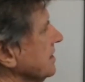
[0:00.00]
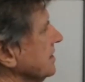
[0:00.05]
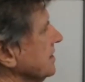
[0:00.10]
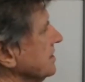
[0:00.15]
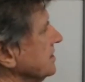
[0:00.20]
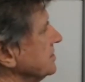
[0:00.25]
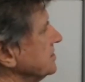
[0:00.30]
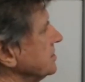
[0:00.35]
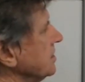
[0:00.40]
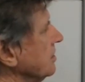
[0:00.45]

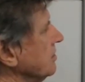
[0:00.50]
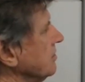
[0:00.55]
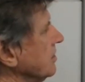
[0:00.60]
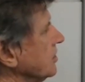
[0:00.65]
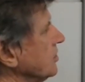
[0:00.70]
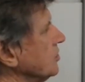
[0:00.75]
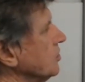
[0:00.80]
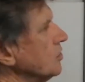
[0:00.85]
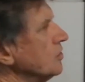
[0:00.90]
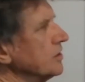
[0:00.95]
so a
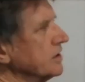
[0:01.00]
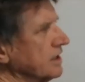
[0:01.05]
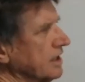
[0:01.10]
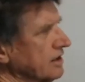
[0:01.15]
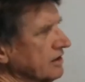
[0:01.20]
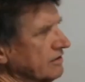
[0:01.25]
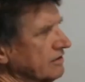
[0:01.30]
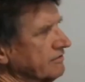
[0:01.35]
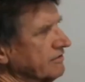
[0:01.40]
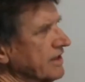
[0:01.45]
quarter
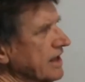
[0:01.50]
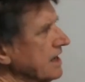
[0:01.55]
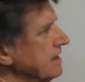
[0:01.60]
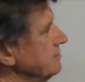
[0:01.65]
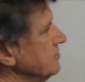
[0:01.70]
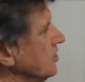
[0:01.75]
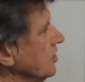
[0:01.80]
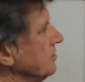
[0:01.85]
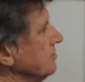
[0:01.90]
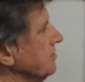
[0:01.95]
of that
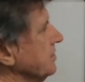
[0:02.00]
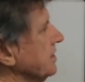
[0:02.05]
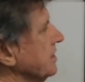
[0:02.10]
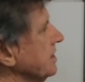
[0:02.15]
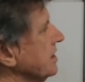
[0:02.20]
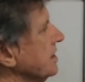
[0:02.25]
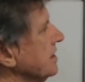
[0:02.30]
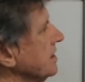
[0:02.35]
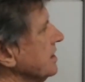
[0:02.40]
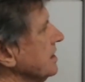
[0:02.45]
might
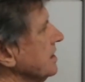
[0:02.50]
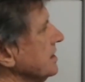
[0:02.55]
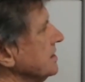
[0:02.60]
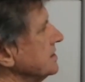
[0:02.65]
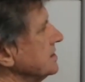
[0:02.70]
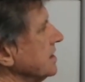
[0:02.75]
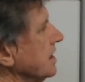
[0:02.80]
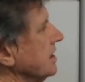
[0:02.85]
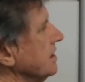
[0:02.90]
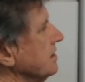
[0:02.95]
be,
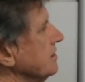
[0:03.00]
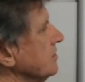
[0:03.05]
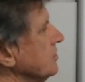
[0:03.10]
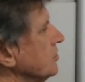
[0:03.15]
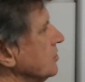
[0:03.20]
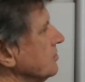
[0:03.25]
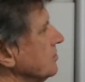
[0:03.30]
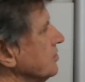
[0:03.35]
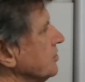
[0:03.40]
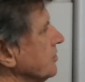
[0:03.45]
say,
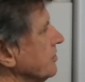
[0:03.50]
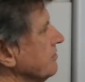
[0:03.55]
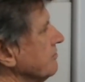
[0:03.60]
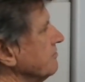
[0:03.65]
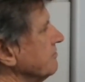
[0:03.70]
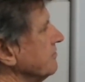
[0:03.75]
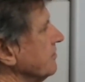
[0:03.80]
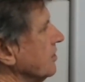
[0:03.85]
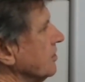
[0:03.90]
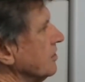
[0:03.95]

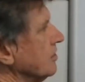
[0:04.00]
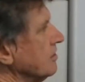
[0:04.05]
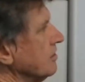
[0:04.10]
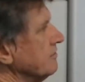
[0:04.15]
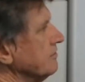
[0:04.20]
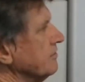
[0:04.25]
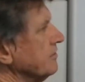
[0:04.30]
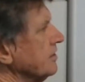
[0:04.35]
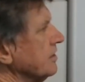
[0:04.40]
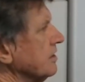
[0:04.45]

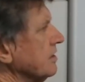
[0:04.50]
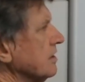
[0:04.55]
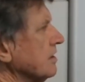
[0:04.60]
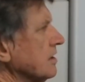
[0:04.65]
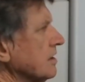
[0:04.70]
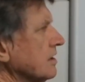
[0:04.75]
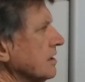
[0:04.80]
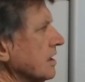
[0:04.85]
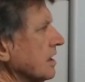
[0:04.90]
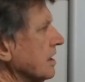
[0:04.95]
0.5
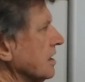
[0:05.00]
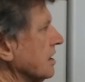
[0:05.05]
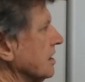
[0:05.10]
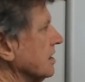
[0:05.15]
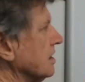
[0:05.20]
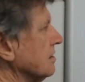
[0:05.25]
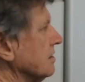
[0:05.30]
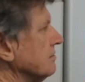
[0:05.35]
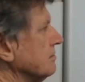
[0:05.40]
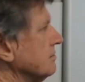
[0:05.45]

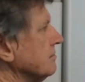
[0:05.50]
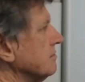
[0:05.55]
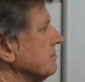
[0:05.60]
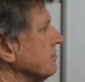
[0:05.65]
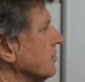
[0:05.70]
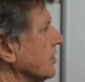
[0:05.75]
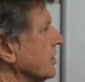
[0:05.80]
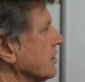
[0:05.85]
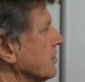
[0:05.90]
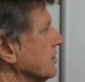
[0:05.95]

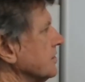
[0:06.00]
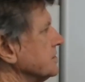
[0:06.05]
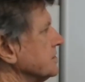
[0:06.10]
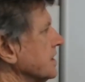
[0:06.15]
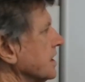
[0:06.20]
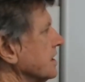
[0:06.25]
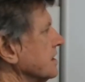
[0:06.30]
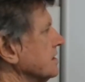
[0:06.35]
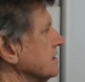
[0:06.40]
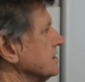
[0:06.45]

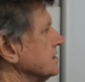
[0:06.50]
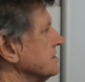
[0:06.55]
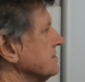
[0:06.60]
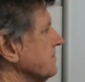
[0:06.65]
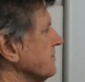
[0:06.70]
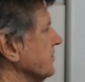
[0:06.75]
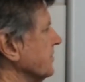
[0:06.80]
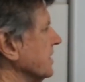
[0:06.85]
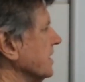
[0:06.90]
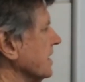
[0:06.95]
microseconds,
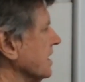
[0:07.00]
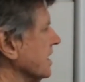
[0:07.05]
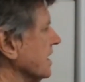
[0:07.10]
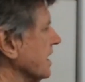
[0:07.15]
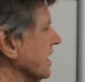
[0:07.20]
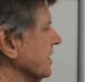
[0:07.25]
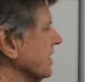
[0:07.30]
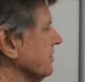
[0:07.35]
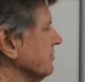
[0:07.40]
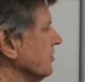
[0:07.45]

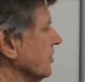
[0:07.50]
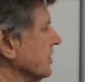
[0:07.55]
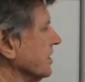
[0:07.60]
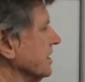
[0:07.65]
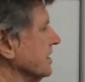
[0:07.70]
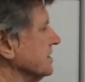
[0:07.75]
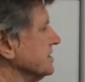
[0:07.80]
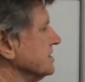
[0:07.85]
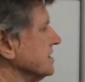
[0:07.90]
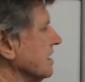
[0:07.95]
and you might
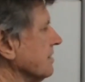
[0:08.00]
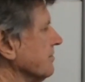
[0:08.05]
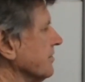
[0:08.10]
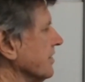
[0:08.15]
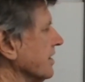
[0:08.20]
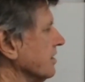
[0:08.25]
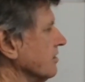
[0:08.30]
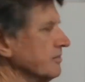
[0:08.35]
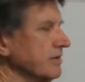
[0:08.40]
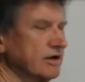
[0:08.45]
get some
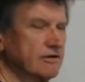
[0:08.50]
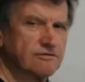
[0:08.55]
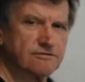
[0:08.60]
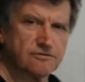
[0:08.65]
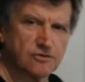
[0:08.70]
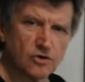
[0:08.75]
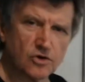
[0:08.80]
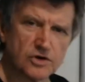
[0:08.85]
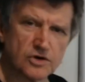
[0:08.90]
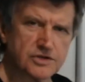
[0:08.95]
that are about
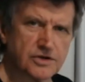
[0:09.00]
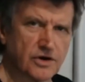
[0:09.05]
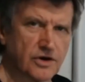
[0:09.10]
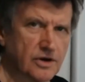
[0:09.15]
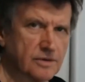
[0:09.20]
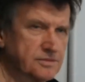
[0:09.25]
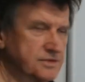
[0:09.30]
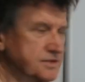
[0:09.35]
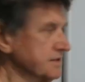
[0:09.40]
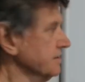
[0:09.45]
4
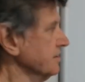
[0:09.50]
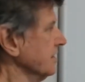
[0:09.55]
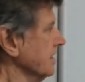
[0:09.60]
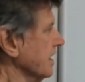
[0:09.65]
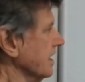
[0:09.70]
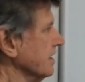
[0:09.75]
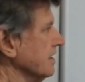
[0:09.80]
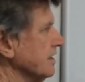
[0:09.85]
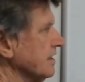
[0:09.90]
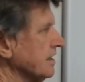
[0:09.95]
times
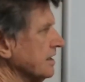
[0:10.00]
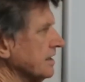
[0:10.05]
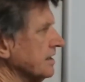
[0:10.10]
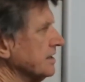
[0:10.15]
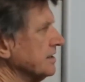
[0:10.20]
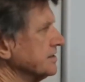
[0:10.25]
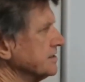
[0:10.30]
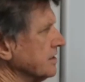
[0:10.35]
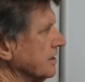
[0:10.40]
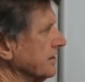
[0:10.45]
that,
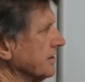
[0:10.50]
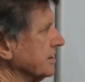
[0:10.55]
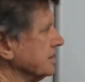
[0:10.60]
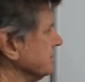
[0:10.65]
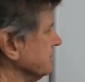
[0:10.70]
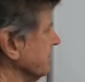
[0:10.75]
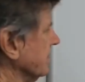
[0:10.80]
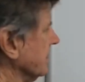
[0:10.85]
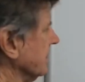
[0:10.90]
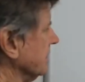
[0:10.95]
so that's
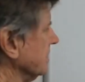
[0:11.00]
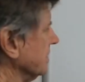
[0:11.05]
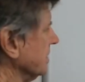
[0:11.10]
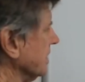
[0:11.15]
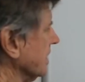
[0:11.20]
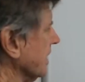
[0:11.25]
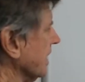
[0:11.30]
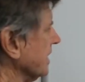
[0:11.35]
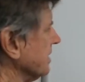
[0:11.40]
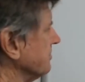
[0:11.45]
about
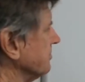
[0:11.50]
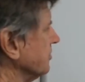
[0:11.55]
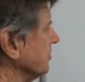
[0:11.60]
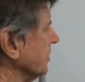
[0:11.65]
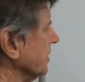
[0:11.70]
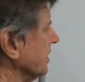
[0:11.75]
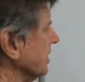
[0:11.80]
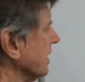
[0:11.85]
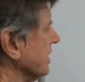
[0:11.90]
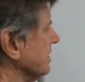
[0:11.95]

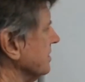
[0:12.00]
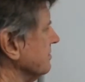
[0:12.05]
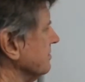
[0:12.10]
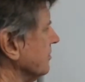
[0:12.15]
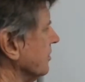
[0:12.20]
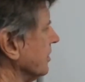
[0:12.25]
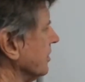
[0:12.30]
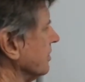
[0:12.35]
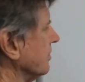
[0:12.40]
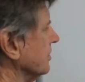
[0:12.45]
8.8
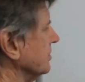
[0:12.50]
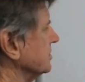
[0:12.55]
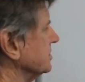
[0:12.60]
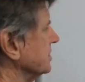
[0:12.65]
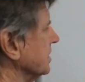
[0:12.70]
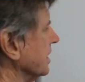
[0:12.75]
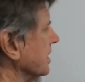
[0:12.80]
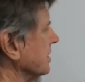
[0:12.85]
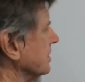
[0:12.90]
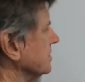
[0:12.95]

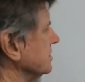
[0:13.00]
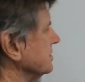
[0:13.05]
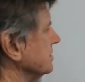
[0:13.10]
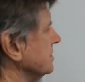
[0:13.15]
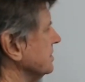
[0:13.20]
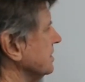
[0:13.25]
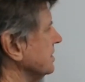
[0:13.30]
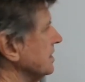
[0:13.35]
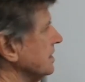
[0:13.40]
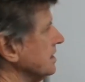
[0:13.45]
microseconds.
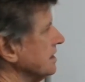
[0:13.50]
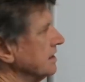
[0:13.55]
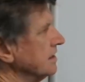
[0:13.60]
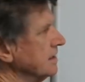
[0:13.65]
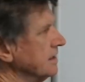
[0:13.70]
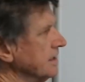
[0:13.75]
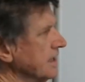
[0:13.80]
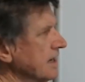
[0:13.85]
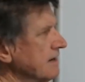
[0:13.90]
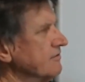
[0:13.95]

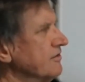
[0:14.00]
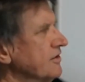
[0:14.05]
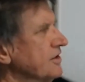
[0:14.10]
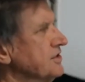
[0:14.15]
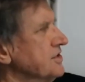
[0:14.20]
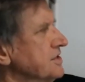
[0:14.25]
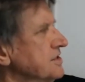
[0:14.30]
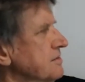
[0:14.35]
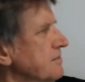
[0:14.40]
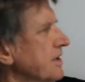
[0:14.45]
The
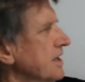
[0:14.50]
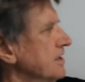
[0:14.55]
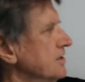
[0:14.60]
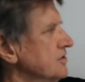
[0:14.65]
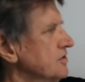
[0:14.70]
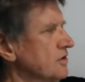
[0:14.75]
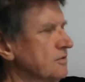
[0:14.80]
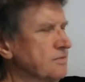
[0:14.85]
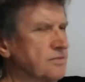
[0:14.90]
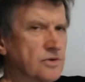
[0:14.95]
average is about
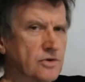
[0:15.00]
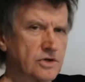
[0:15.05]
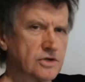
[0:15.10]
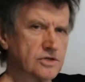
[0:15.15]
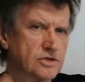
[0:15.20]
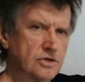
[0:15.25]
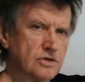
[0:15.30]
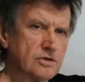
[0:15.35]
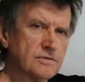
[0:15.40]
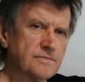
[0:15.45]
2.2.